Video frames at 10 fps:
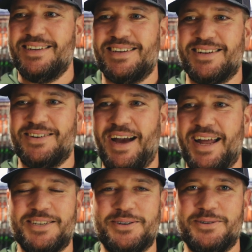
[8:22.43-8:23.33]

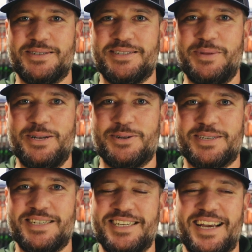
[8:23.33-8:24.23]
attitudes and demeanors
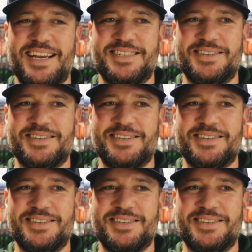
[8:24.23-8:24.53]
can change.